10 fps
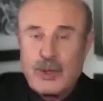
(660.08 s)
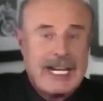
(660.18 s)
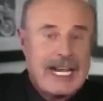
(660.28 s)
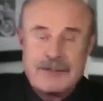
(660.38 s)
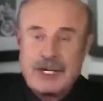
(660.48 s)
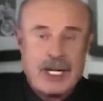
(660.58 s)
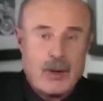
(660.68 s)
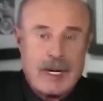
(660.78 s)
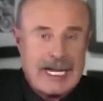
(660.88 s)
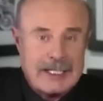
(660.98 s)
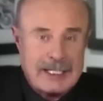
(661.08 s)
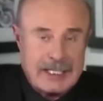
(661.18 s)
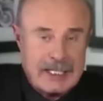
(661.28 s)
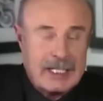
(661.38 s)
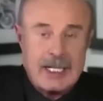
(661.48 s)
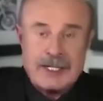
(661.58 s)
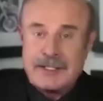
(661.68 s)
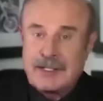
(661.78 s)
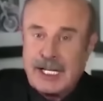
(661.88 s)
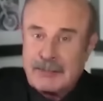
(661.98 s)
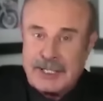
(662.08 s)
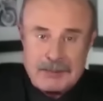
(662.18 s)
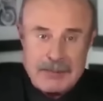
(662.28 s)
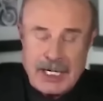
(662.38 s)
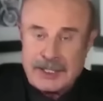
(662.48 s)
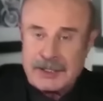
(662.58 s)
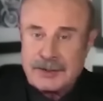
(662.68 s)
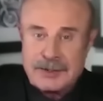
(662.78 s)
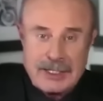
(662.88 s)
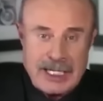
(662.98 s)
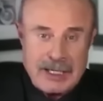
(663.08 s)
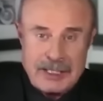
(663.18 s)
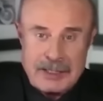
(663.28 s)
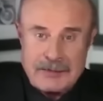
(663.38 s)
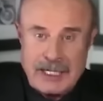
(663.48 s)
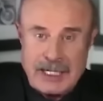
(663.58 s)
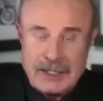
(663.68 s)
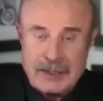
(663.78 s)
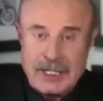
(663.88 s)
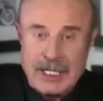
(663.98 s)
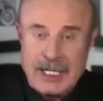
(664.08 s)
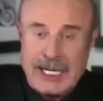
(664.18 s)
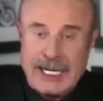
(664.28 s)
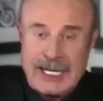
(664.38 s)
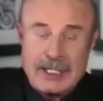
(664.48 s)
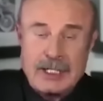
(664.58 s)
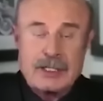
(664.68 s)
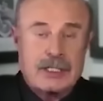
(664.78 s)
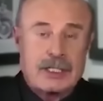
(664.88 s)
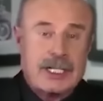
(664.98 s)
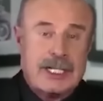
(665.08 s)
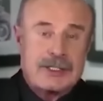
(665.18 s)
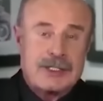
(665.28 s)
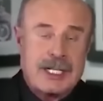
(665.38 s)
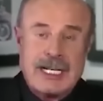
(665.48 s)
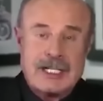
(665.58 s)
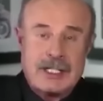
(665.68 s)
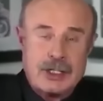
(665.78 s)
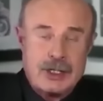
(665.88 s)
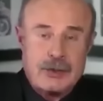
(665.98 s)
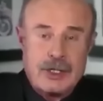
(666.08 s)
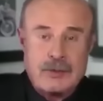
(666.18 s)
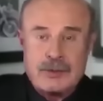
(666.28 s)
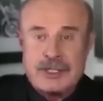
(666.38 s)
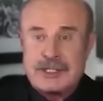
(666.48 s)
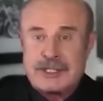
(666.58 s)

We have no idea. They're not being monitored. They're not being followed. And look, in China, you don't